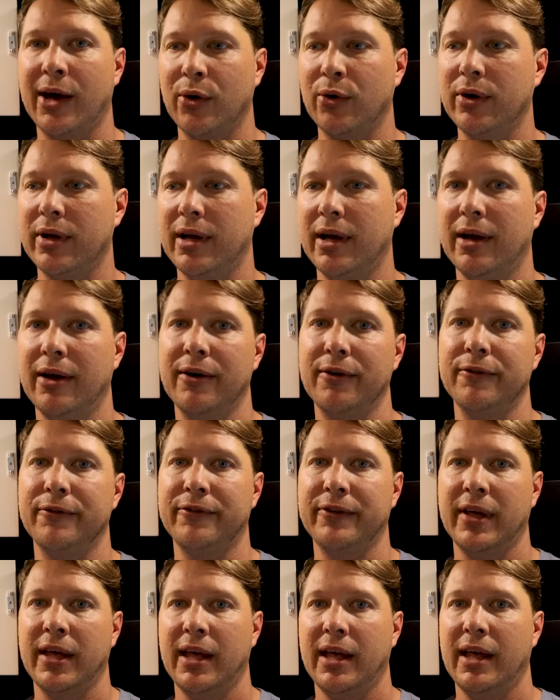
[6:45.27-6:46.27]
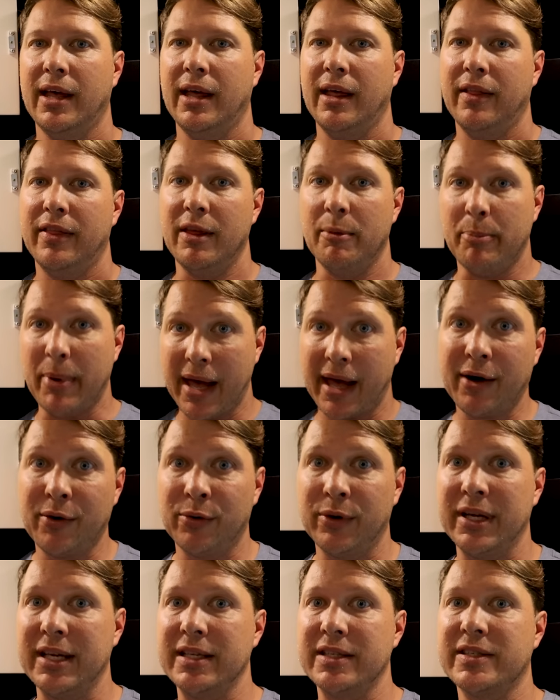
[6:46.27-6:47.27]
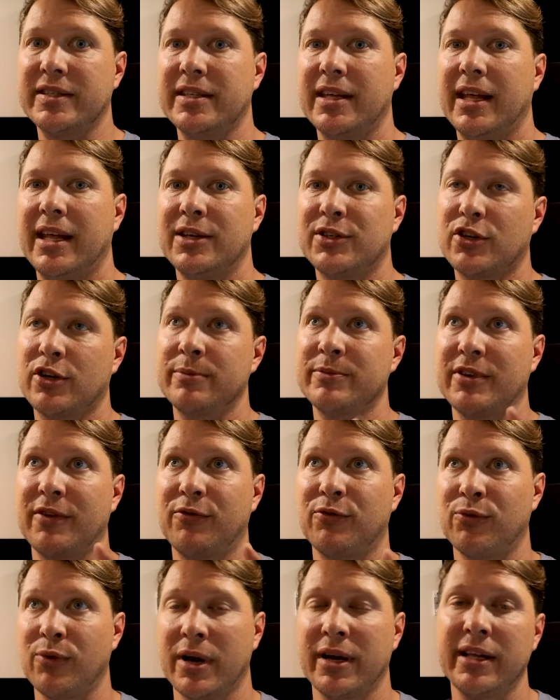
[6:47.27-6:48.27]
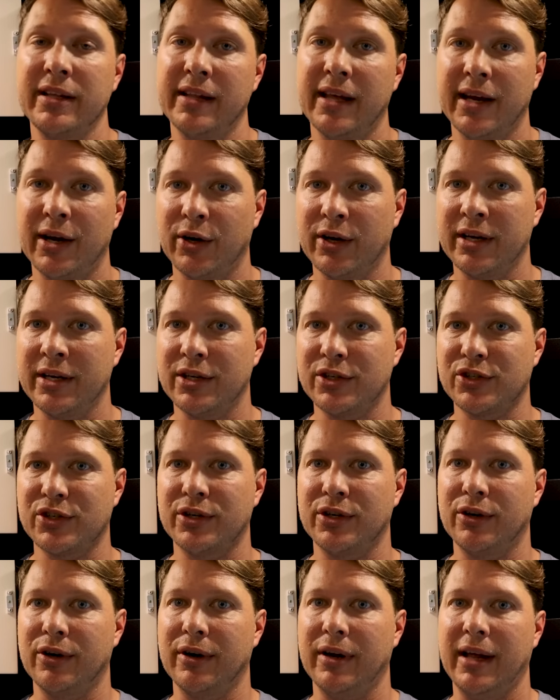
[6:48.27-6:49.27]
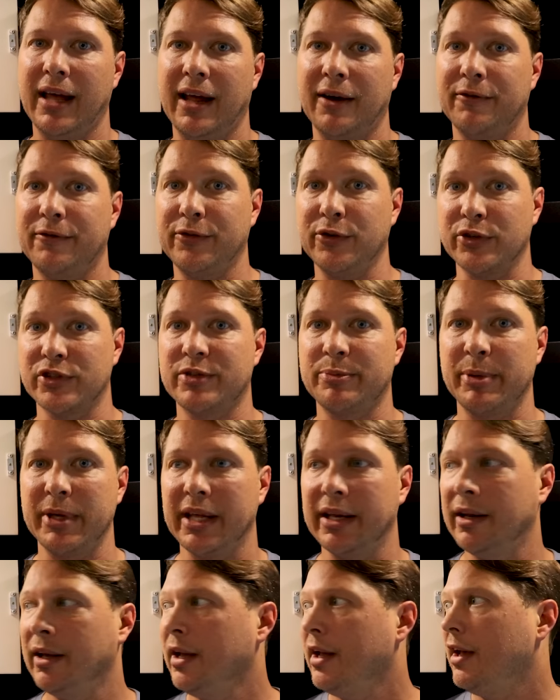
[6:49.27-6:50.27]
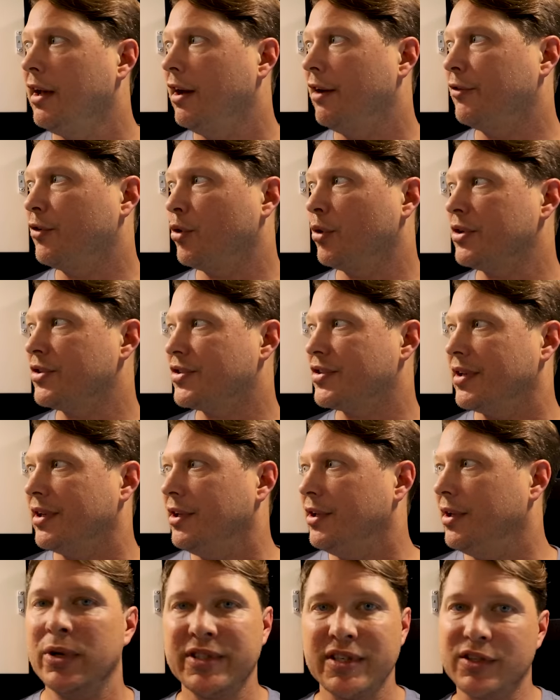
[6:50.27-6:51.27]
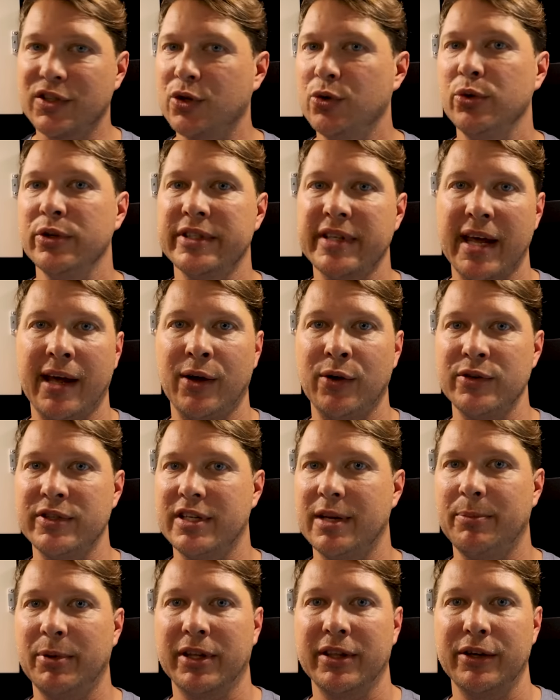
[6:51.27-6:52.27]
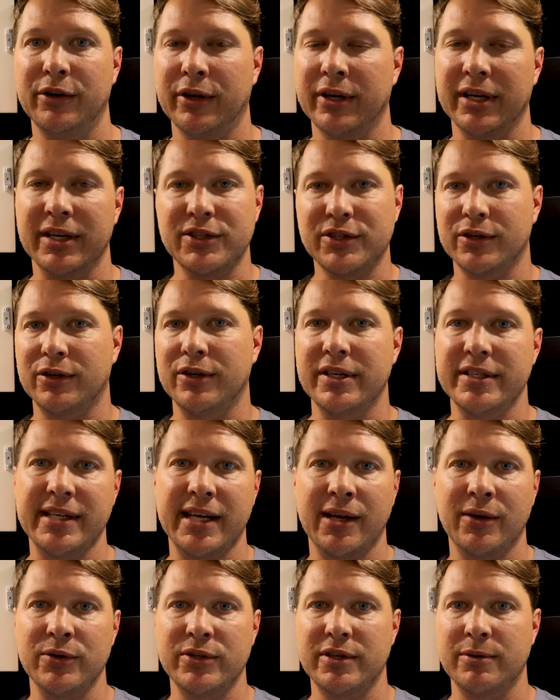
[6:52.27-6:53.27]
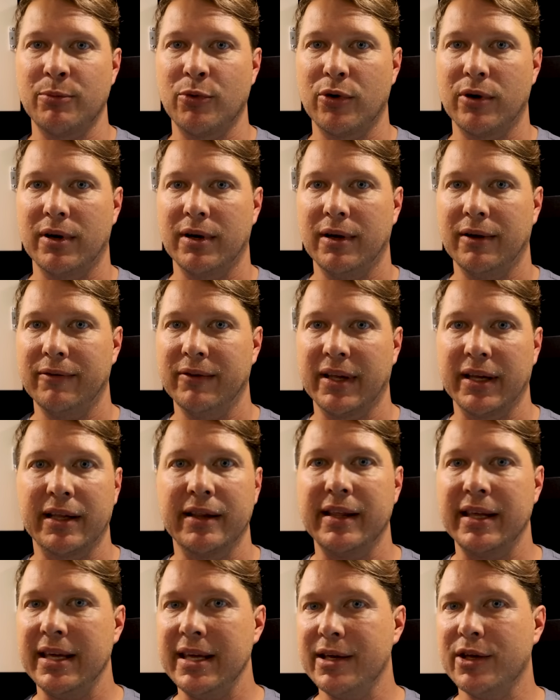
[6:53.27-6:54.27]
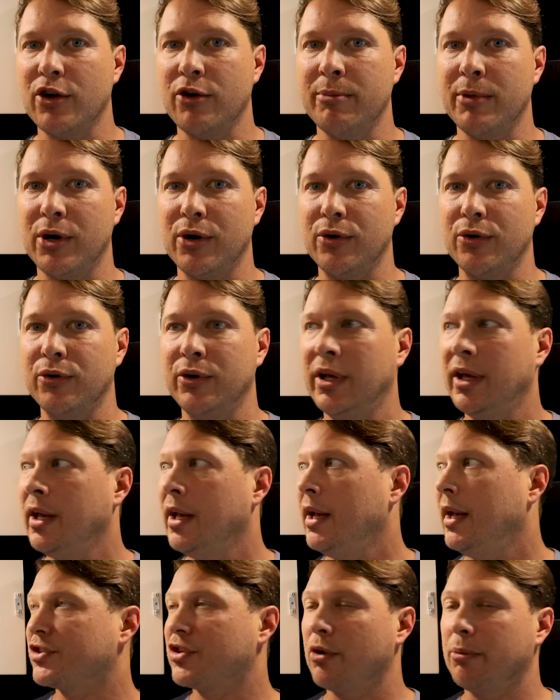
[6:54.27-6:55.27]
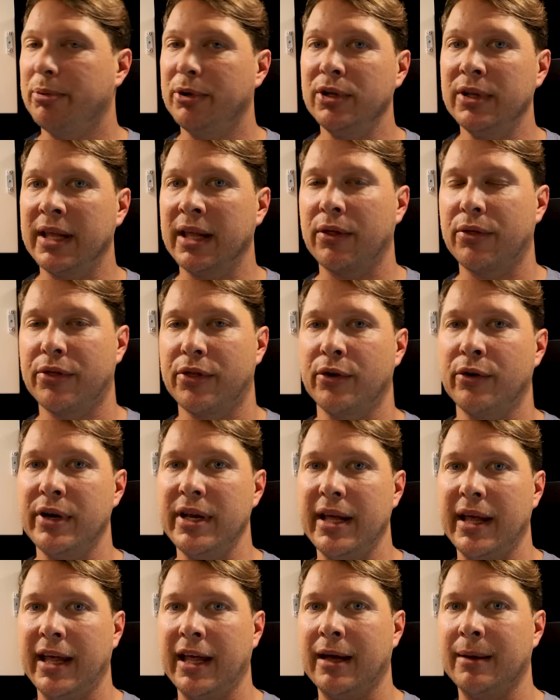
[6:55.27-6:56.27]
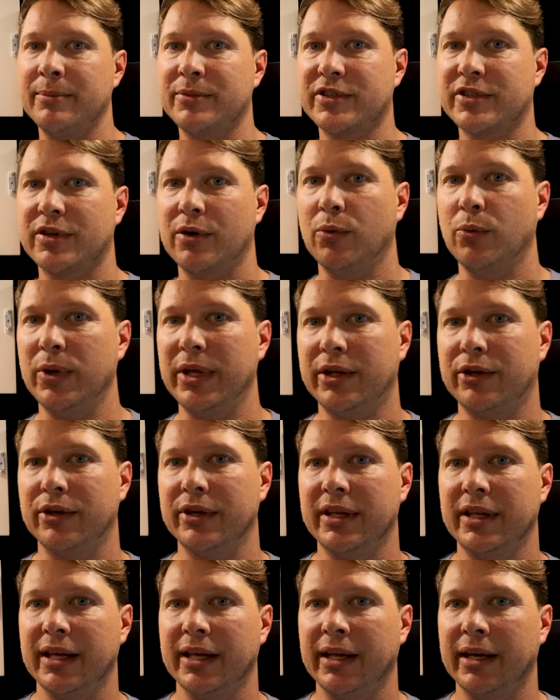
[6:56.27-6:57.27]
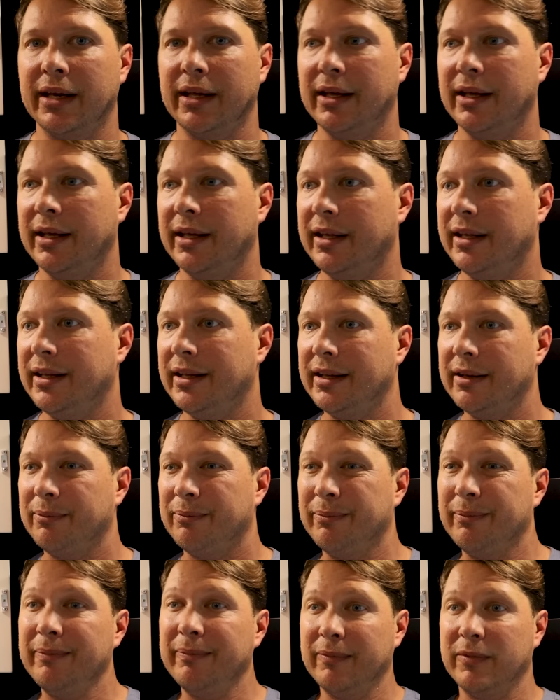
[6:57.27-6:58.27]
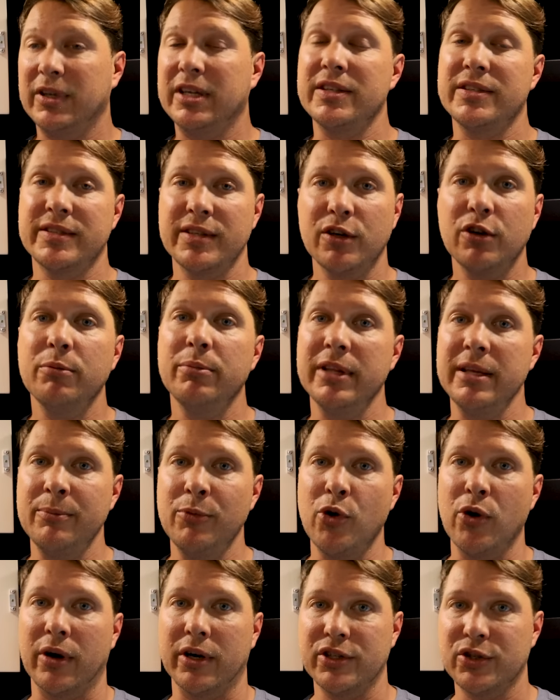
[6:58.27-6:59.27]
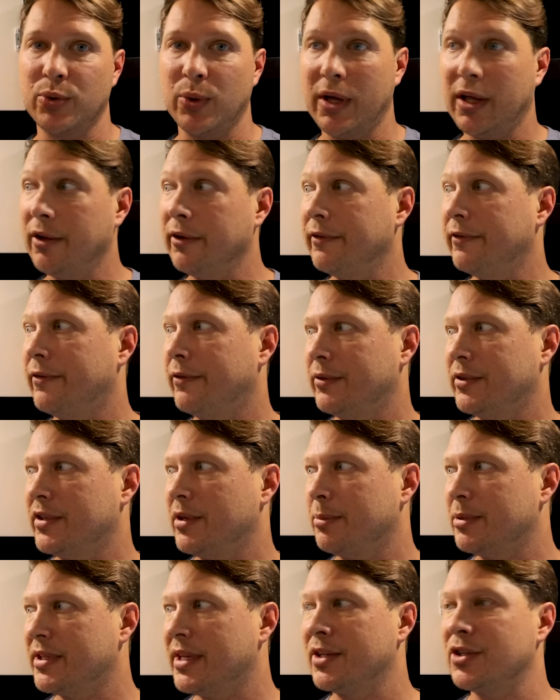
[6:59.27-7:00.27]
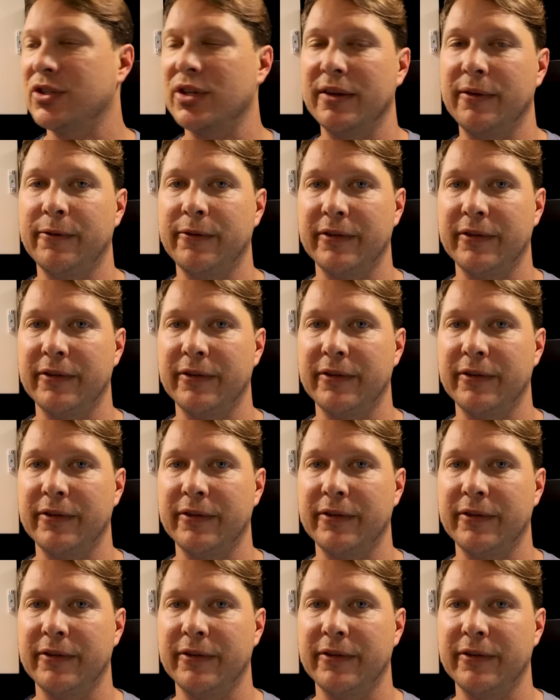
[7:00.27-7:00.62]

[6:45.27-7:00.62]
out of the batteries in terms of running the air conditioner at full speed. Of course, once it's cooled down, typically you're gonna turn it down to more of like the eco mode. So pulling 30 amps, we could get considerably more, 12 to potentially